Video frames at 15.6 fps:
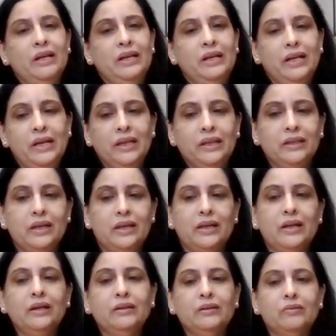1 day
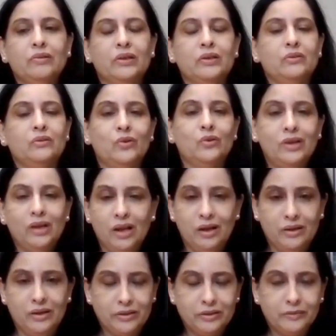there are 24
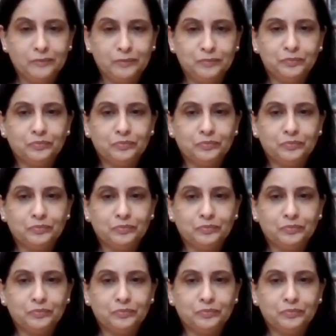hours.